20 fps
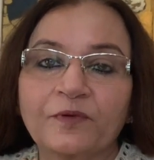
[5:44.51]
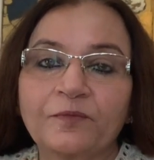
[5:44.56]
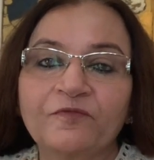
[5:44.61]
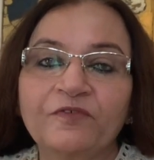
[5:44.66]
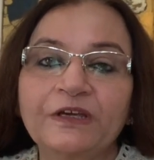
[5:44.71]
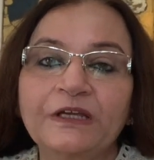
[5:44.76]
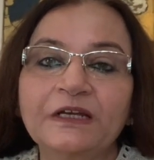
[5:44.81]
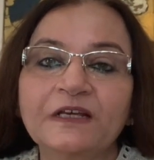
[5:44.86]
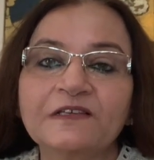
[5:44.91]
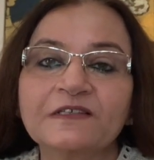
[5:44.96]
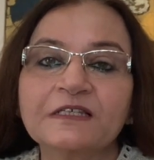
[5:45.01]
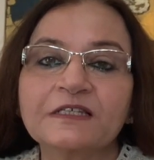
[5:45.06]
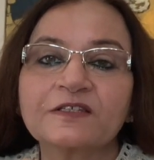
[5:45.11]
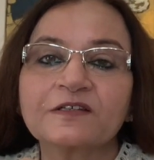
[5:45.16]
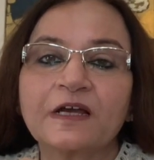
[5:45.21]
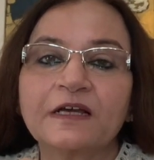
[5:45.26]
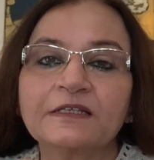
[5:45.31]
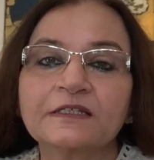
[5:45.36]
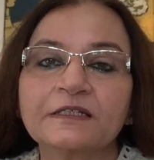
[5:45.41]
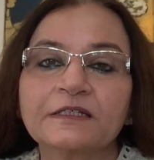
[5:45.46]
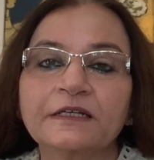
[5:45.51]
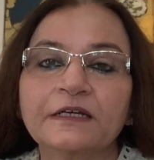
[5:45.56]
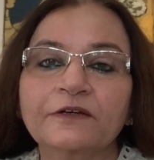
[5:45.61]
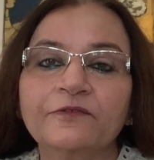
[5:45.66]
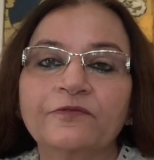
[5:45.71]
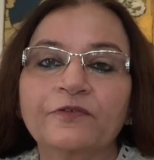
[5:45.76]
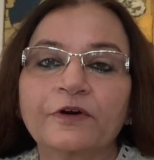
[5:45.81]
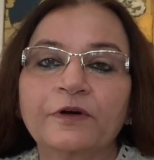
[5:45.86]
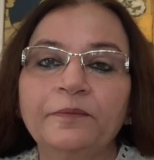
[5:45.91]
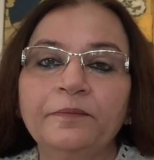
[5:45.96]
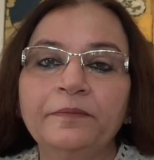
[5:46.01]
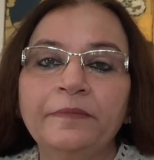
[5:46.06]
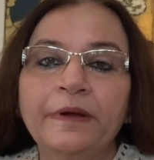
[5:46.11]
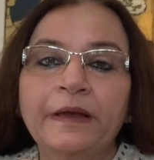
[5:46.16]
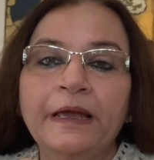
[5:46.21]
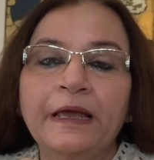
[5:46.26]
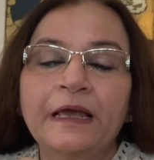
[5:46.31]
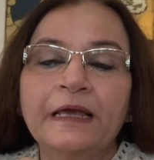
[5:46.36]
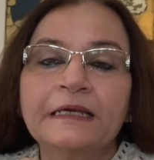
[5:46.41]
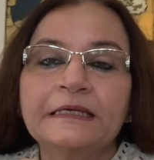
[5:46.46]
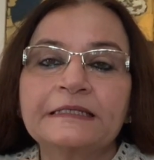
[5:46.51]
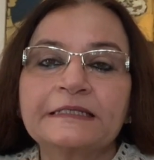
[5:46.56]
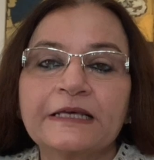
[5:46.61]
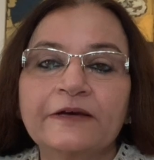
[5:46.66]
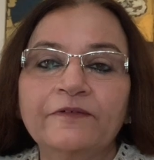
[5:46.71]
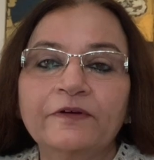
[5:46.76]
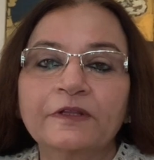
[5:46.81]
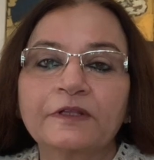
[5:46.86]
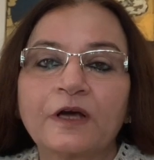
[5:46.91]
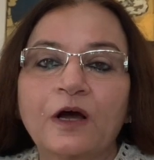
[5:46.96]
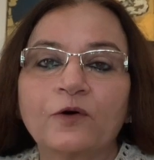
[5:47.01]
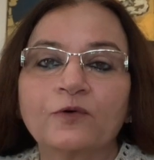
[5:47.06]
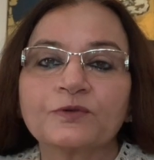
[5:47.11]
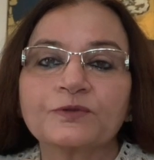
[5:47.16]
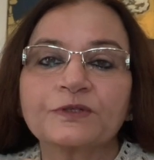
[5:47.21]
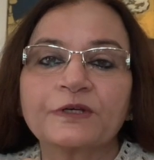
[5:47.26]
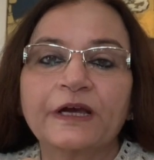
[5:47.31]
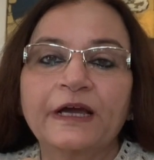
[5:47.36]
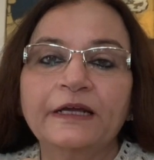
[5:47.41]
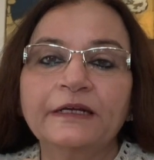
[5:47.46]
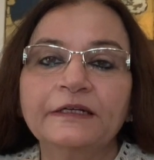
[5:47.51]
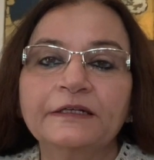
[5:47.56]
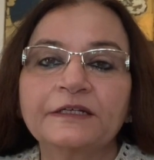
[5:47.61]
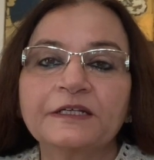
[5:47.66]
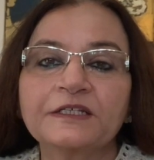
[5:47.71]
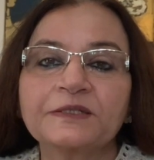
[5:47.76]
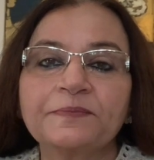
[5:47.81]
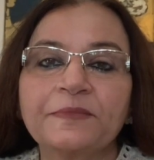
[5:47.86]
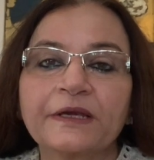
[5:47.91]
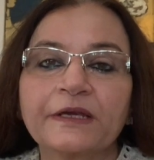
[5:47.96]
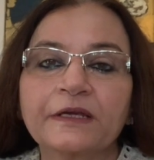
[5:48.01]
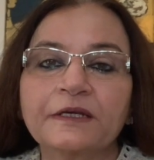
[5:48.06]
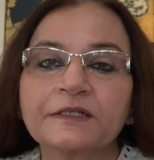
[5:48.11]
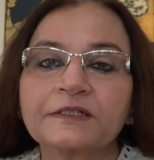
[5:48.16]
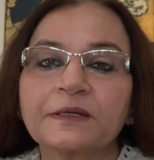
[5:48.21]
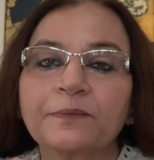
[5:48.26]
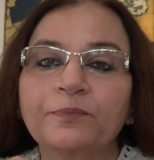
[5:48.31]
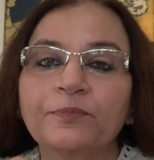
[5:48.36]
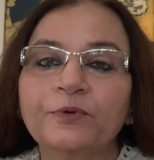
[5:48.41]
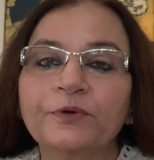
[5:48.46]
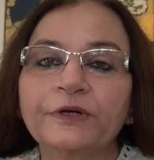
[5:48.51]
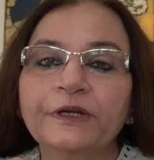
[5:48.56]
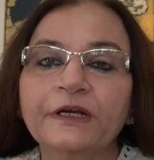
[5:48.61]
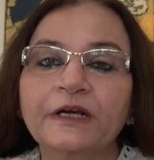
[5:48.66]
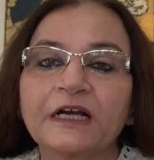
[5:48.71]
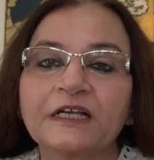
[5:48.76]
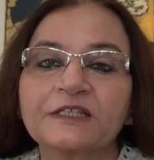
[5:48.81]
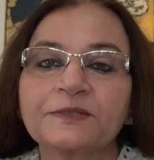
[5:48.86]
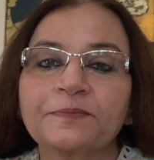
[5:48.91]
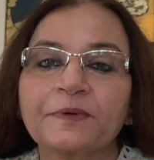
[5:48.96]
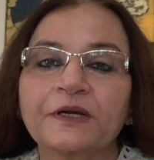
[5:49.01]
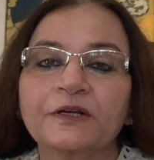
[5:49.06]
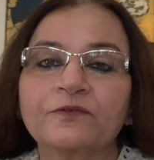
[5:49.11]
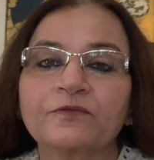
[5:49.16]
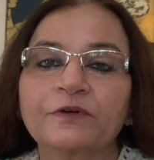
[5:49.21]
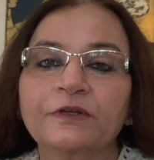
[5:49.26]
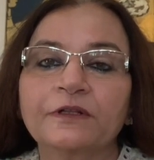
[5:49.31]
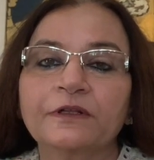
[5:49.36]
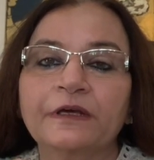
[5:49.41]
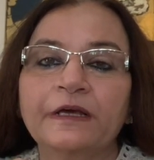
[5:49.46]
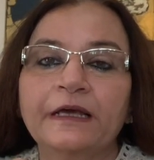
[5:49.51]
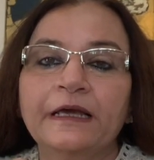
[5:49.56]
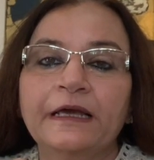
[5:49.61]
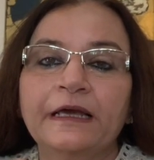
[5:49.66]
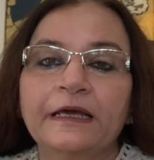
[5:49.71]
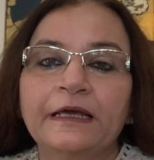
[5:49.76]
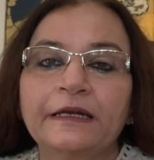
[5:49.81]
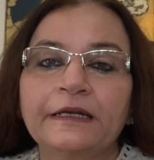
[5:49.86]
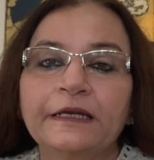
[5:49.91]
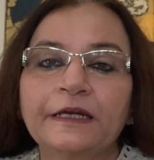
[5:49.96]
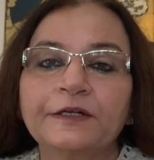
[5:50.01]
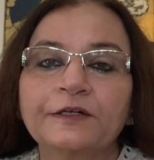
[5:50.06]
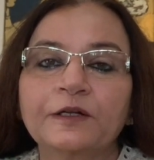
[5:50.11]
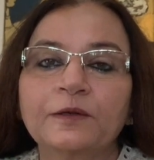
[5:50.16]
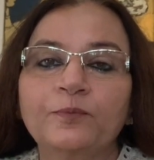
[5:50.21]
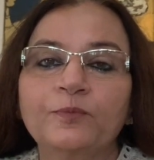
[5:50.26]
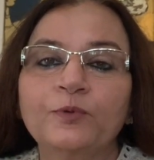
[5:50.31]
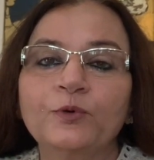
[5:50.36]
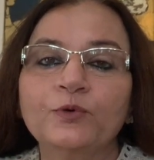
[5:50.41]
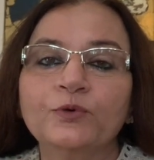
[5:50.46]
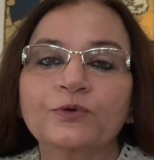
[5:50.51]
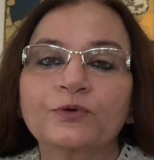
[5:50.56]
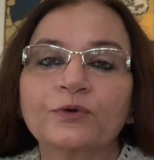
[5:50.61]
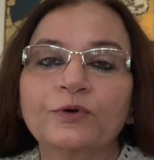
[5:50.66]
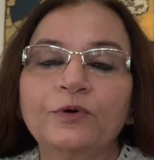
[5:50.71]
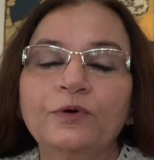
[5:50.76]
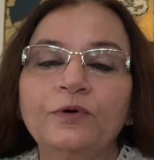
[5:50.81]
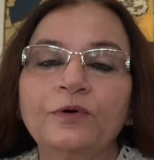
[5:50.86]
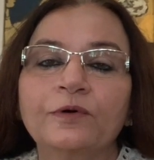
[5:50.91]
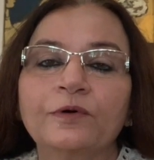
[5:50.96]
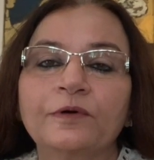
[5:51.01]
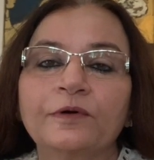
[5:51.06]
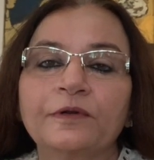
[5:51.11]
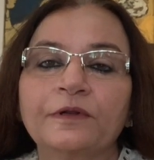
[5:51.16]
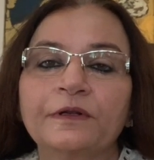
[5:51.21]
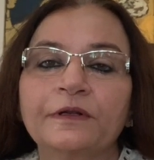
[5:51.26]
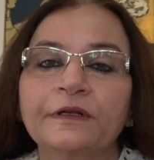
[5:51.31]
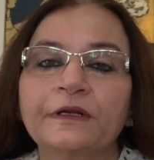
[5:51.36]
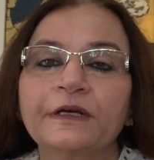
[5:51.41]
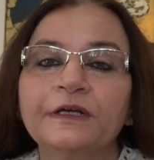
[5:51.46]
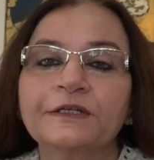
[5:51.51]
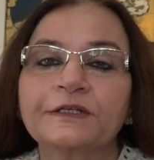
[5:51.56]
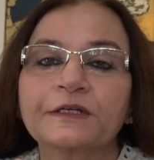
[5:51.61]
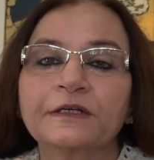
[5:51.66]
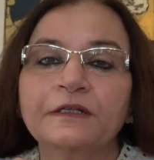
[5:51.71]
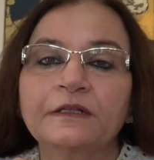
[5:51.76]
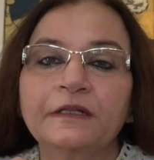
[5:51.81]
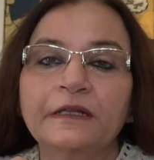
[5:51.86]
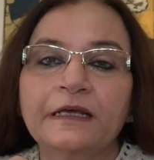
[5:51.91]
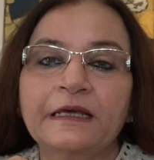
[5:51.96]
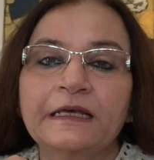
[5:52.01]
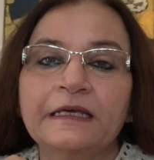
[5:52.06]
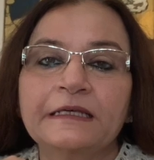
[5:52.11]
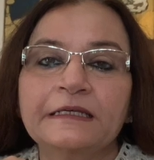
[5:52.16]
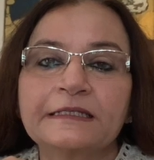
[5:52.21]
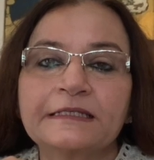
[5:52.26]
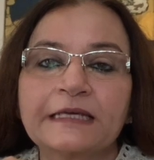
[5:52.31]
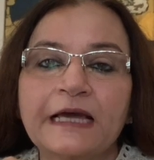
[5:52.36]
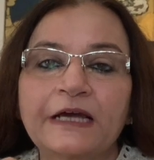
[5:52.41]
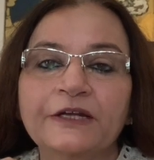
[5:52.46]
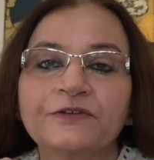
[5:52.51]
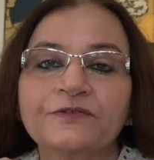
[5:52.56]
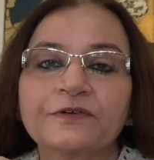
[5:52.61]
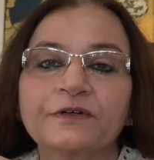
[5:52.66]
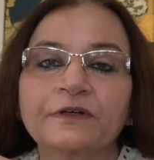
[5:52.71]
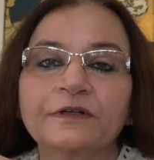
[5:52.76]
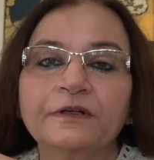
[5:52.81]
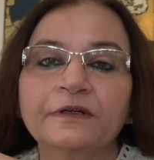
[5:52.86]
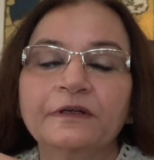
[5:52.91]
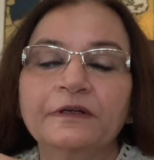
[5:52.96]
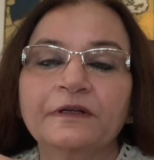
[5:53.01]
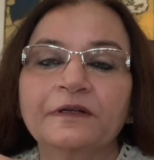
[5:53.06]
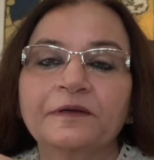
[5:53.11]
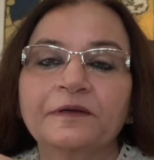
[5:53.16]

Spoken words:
Venus is transiting from 7th house, and it is making supporting aspect with natal Pluto, natal Saturn,